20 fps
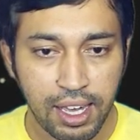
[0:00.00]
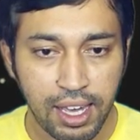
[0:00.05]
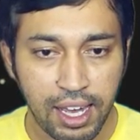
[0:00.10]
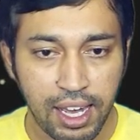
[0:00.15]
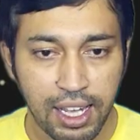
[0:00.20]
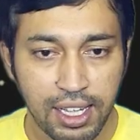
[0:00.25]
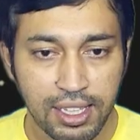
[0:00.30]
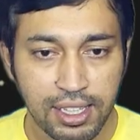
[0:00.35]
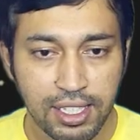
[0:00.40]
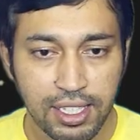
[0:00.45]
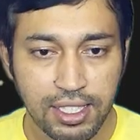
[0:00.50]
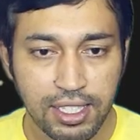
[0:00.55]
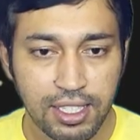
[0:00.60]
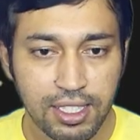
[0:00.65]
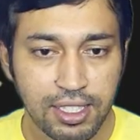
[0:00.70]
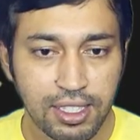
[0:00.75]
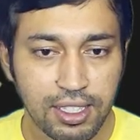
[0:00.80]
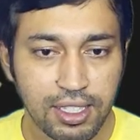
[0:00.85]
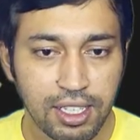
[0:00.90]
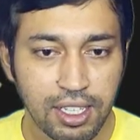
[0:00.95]
and this
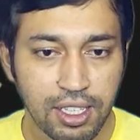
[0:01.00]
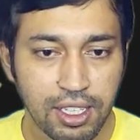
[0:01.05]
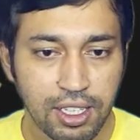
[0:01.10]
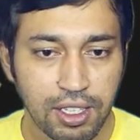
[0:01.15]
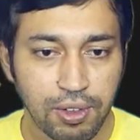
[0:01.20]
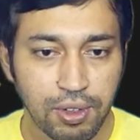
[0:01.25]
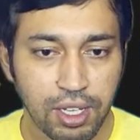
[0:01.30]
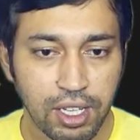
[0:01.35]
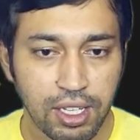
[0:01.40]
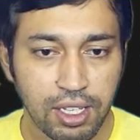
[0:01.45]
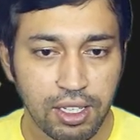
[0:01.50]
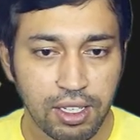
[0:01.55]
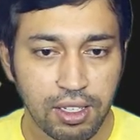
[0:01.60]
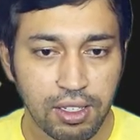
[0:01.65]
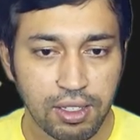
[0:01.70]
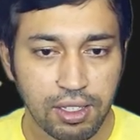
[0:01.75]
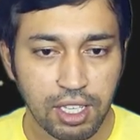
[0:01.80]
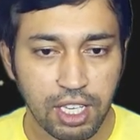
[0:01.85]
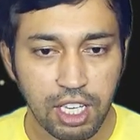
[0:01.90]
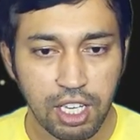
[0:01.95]
is thing you
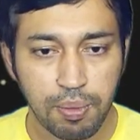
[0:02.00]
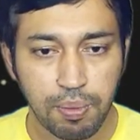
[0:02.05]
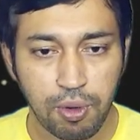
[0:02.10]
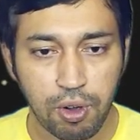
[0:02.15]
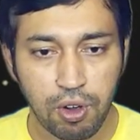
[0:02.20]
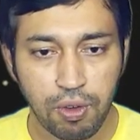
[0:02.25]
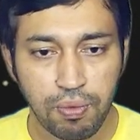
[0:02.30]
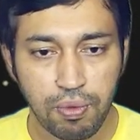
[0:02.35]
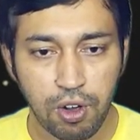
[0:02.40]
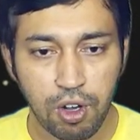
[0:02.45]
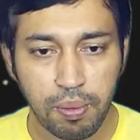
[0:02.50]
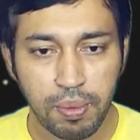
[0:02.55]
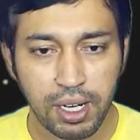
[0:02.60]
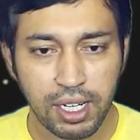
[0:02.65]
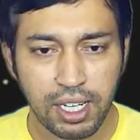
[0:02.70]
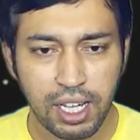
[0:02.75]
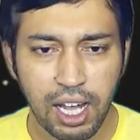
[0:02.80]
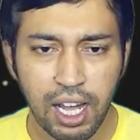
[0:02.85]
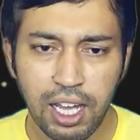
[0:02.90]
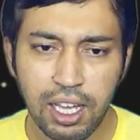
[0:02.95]
can keep or
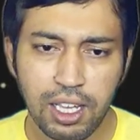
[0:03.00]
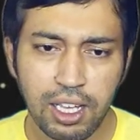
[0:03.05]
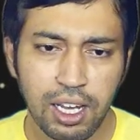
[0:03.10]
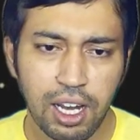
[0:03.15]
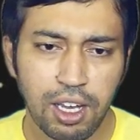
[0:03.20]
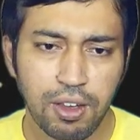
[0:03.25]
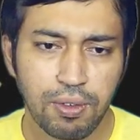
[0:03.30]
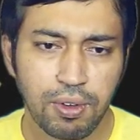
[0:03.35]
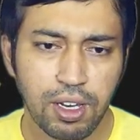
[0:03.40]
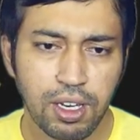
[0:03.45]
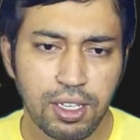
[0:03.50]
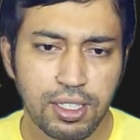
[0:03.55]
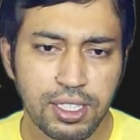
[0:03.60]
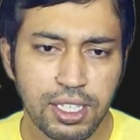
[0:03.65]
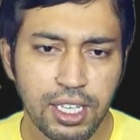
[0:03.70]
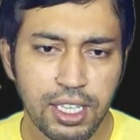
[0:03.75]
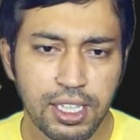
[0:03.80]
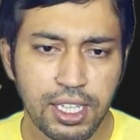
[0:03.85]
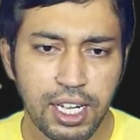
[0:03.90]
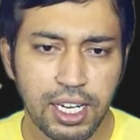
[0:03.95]
format. I will
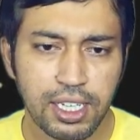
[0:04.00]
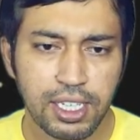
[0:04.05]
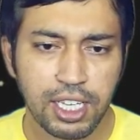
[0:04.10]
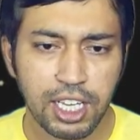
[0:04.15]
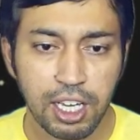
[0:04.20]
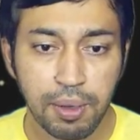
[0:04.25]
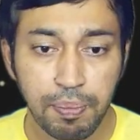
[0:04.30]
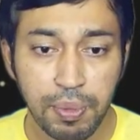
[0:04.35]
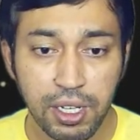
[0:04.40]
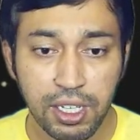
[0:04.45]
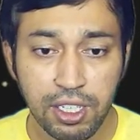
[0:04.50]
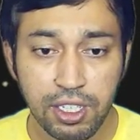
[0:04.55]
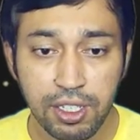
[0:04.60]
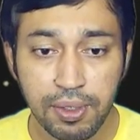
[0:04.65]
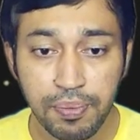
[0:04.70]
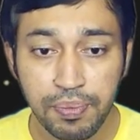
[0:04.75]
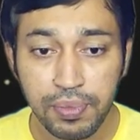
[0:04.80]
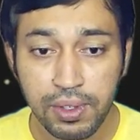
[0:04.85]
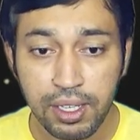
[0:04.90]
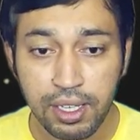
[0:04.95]
say that keep it,
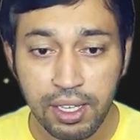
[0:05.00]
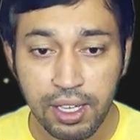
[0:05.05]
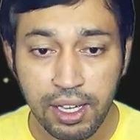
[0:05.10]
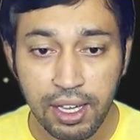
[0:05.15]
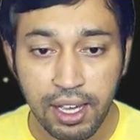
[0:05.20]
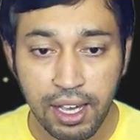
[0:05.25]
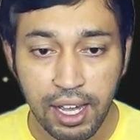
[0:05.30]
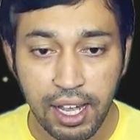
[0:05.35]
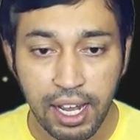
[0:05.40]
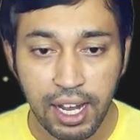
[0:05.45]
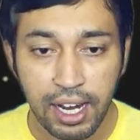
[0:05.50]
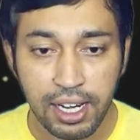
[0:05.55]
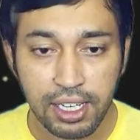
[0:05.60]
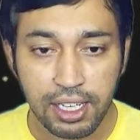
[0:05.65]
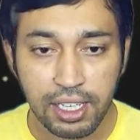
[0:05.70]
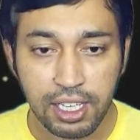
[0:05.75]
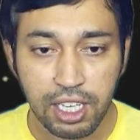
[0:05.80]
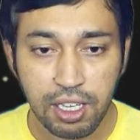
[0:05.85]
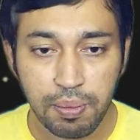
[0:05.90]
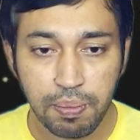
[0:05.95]

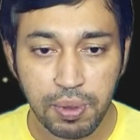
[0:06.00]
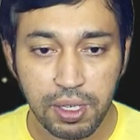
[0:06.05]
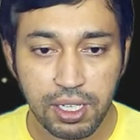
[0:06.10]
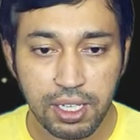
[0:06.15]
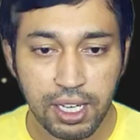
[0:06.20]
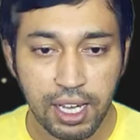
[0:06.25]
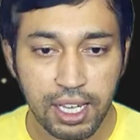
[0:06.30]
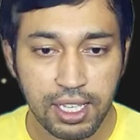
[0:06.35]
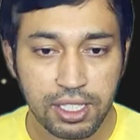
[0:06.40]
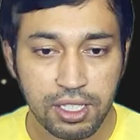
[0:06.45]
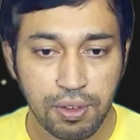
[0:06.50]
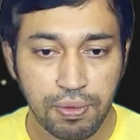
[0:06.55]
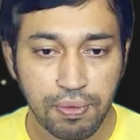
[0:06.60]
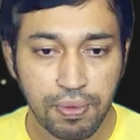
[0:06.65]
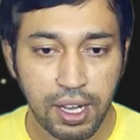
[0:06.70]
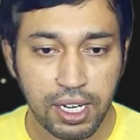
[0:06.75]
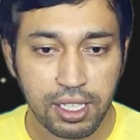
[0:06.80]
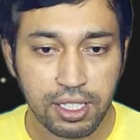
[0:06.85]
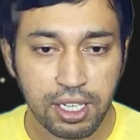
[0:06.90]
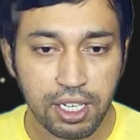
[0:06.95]
and keep it as a
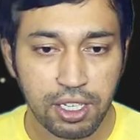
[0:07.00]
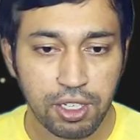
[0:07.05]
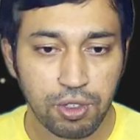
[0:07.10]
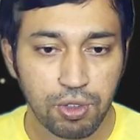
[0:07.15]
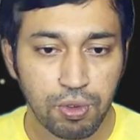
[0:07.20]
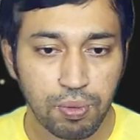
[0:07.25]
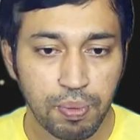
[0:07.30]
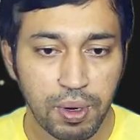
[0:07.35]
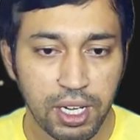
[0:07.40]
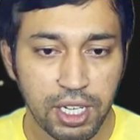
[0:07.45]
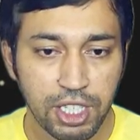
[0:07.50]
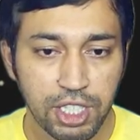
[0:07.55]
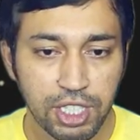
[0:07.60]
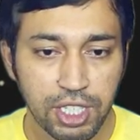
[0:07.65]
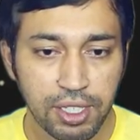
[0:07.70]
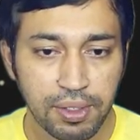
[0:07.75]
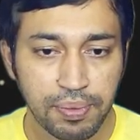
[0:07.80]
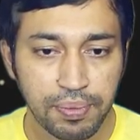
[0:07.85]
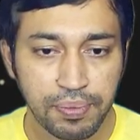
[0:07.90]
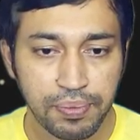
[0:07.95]
FAT32
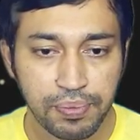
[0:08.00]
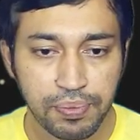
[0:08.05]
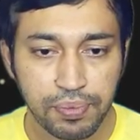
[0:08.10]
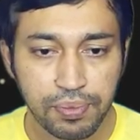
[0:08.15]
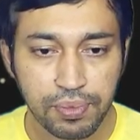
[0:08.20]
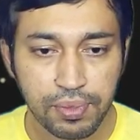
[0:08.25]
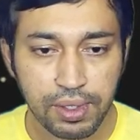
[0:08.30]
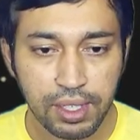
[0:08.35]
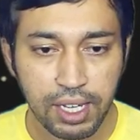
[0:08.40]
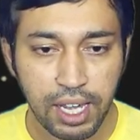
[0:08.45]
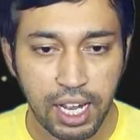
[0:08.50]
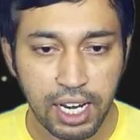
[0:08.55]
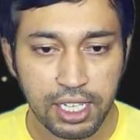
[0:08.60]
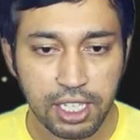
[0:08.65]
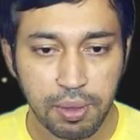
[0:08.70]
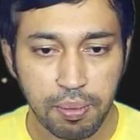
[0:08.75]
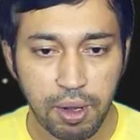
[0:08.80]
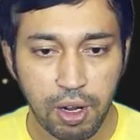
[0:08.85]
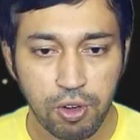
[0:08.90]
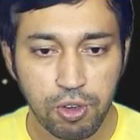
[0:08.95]
partition,
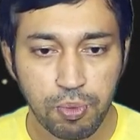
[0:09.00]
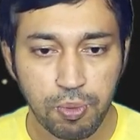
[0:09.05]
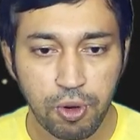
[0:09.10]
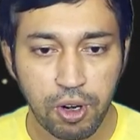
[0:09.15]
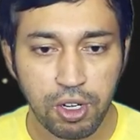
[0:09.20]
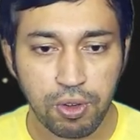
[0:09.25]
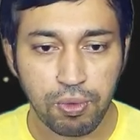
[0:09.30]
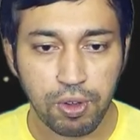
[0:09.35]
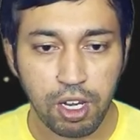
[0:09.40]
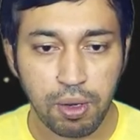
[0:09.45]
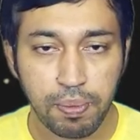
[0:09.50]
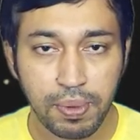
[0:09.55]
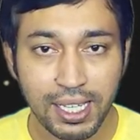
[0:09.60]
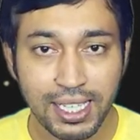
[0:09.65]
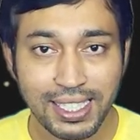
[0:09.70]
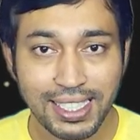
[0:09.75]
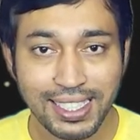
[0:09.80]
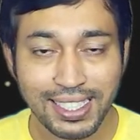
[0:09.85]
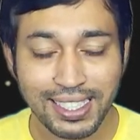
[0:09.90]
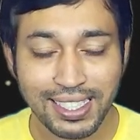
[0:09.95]
and the mount point will
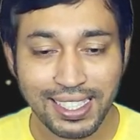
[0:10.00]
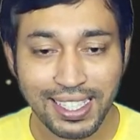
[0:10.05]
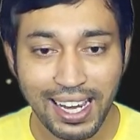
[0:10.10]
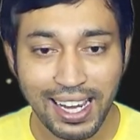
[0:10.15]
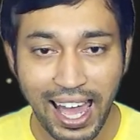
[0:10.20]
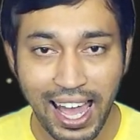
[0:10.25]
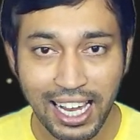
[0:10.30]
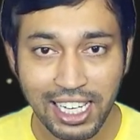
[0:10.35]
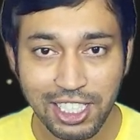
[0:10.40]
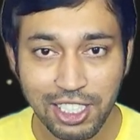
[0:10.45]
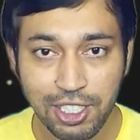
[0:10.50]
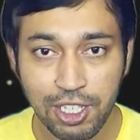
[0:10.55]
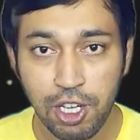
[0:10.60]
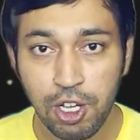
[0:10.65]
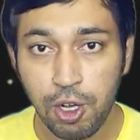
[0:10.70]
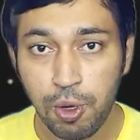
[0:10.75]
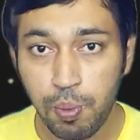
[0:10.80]
be /boot/EFI.